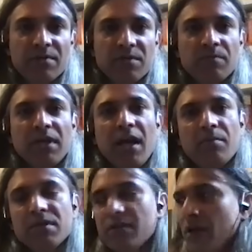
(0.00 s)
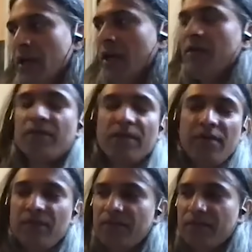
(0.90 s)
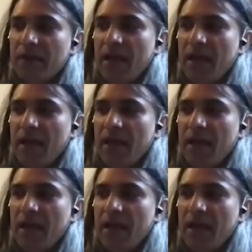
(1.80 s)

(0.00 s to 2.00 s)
And something happens if